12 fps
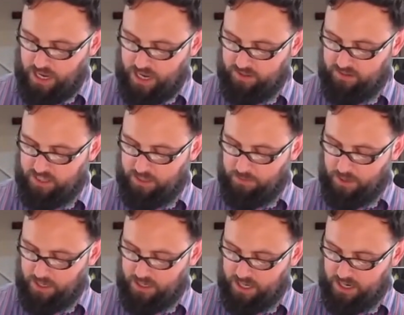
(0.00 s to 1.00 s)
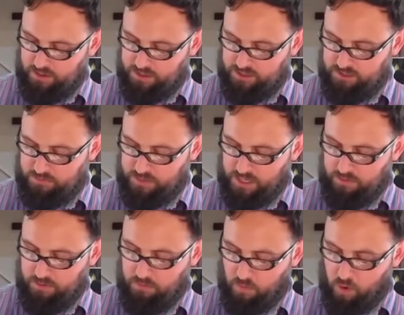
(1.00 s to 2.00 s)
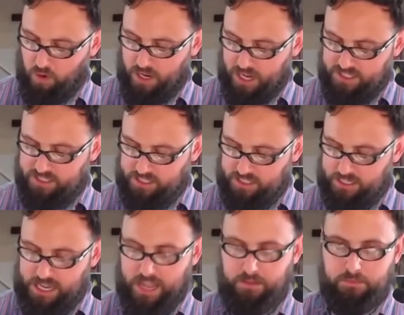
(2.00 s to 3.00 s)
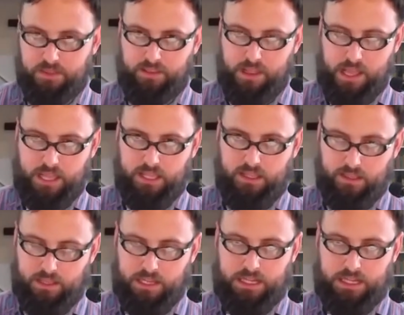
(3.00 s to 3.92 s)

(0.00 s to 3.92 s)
Has he by inheritance obtained a more excellent name than they?